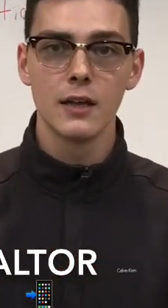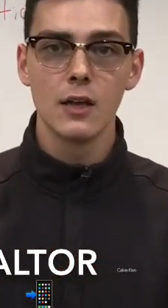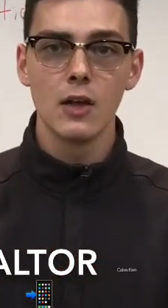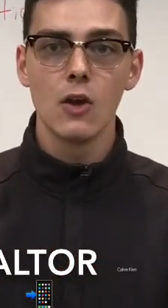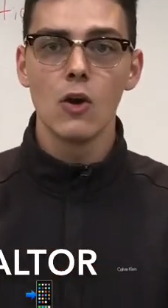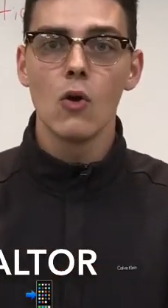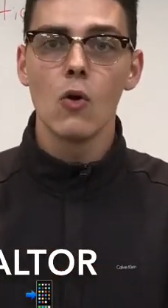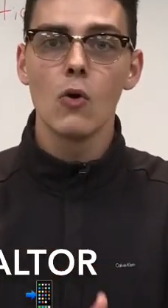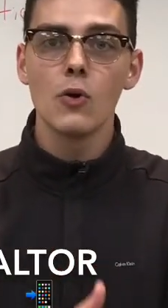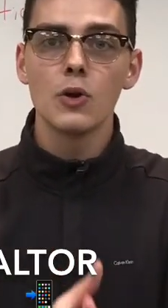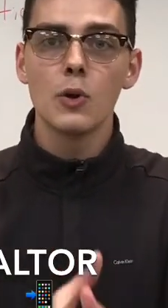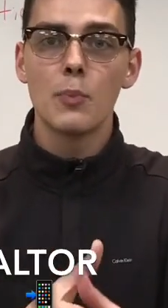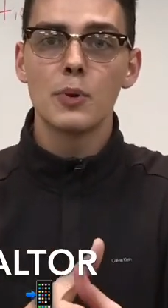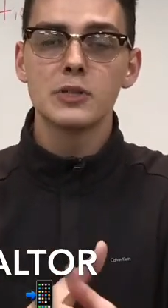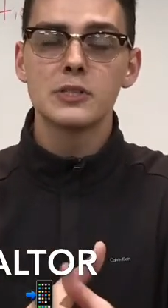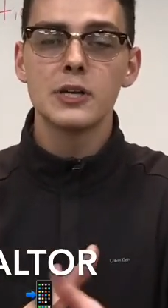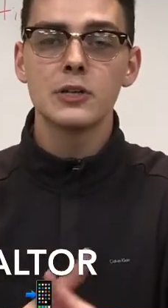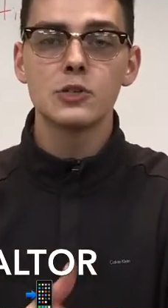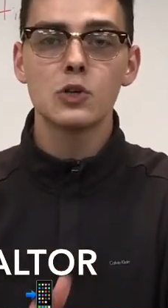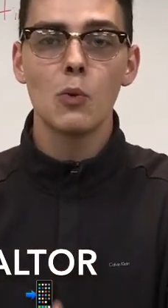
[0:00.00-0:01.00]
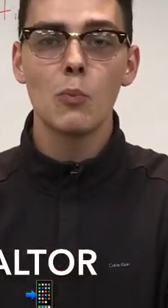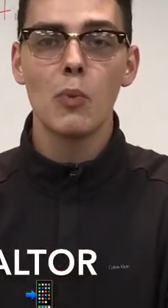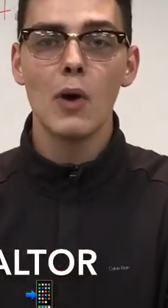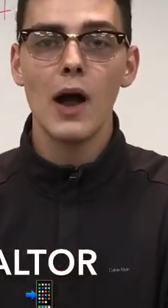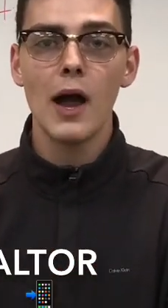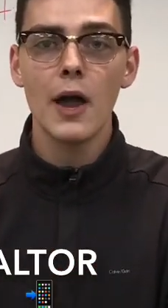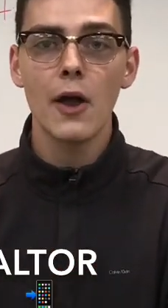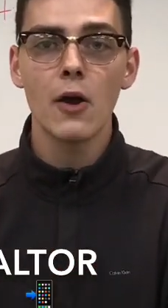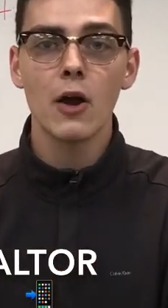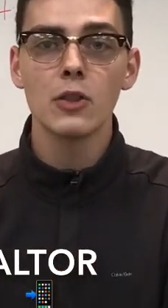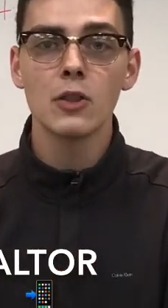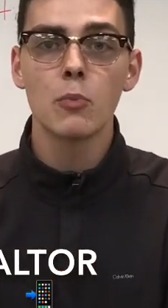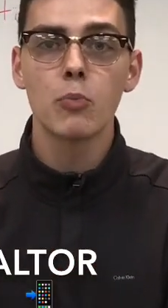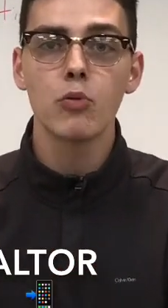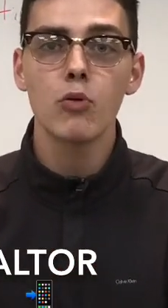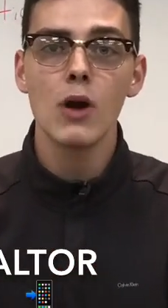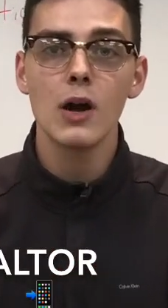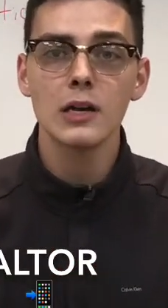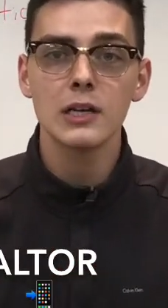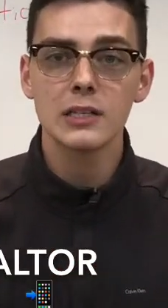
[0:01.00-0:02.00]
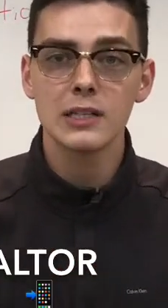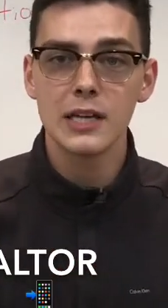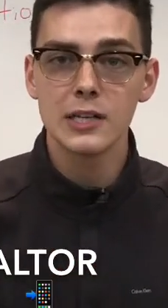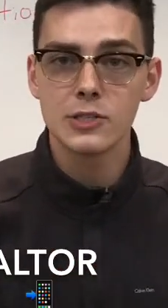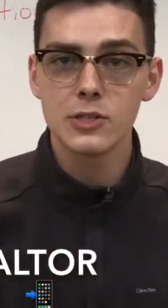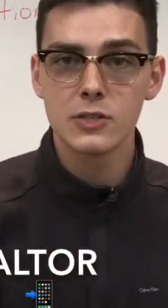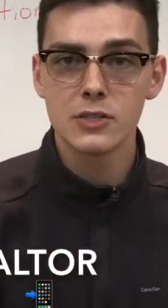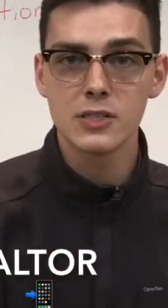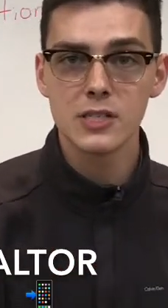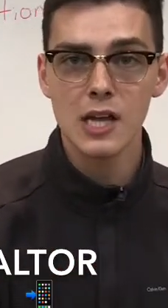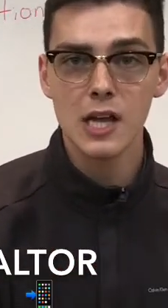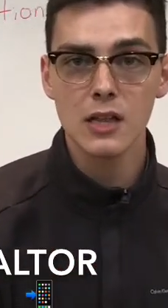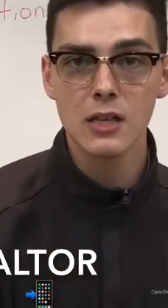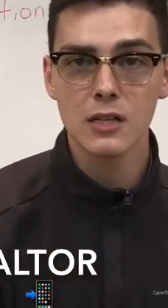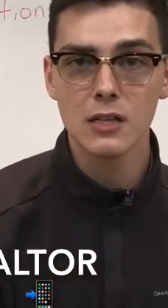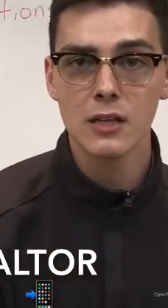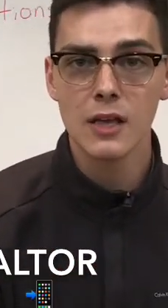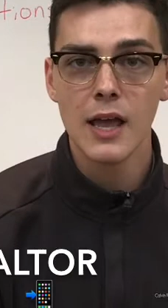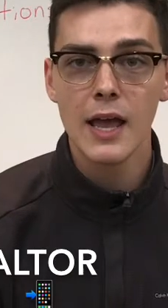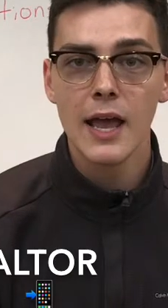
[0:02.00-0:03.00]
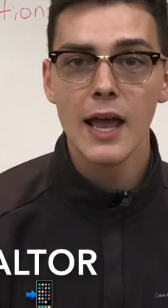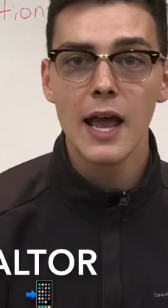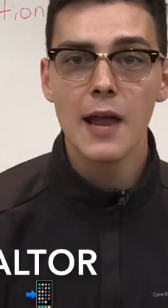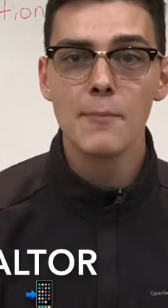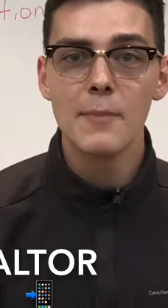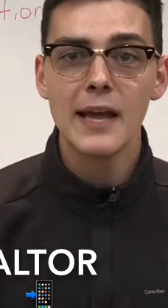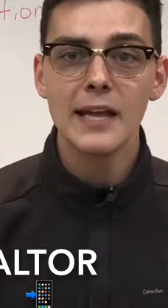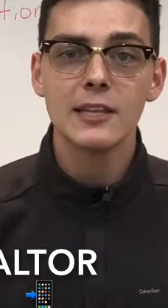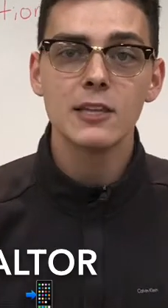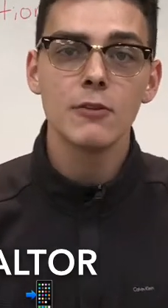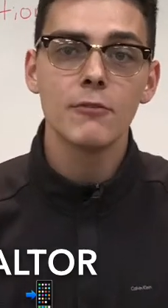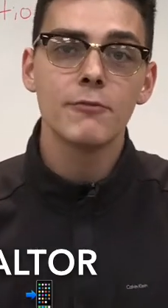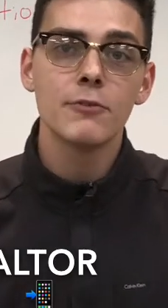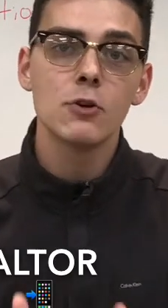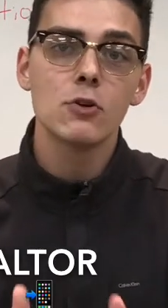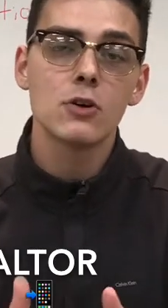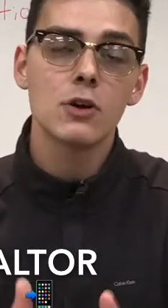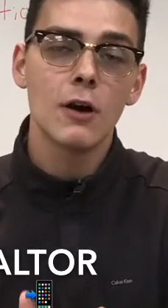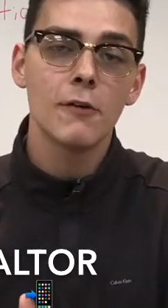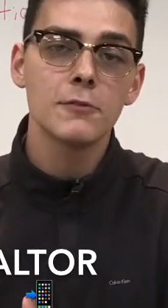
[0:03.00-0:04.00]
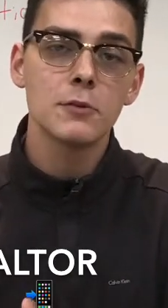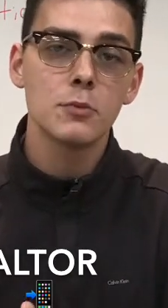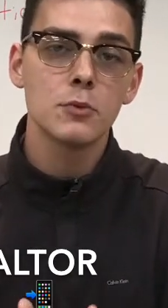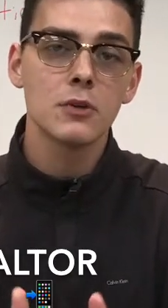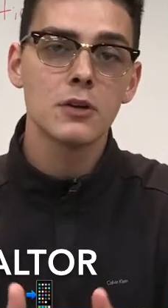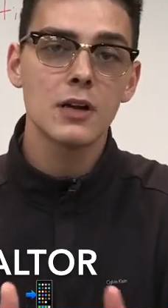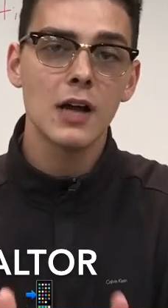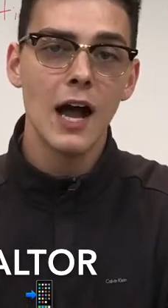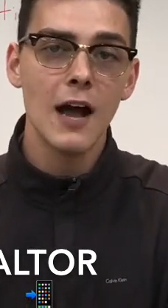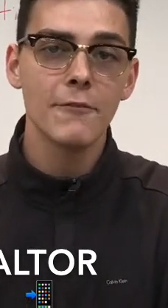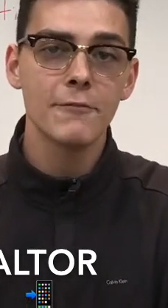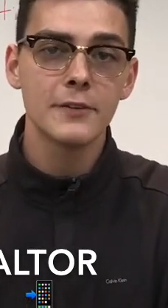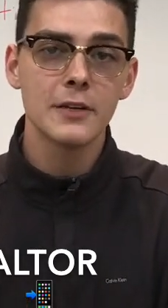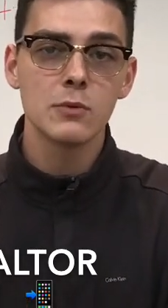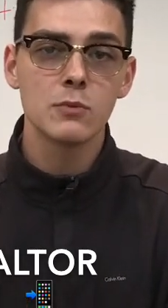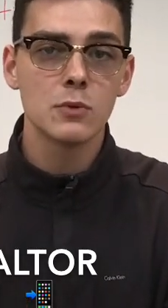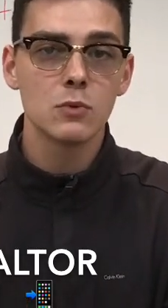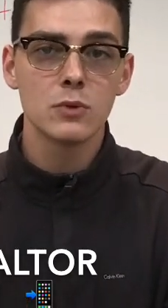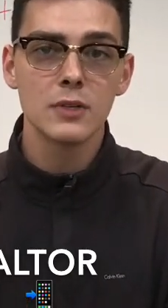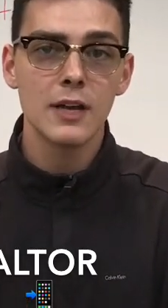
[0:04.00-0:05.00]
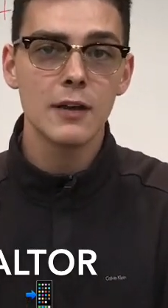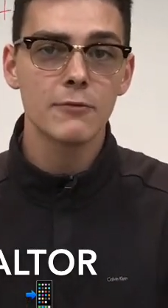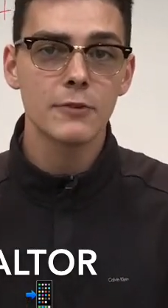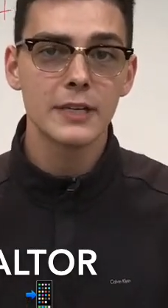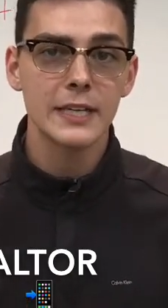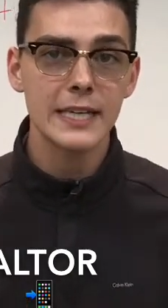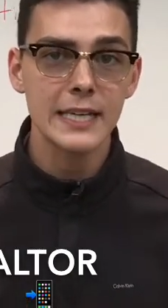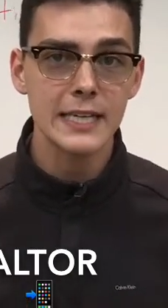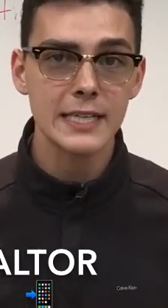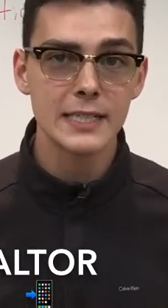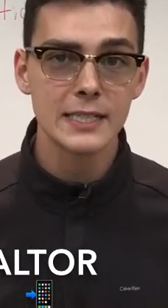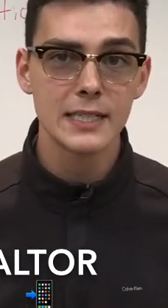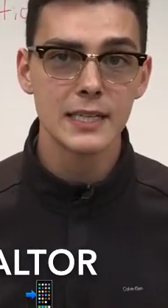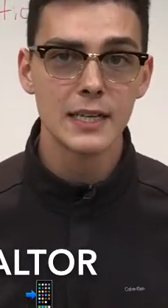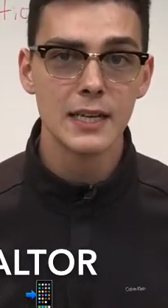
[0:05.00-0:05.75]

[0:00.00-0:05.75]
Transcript: or your potential buyer on the product that you're selling and make them feel comfortable and confident with whatever it is,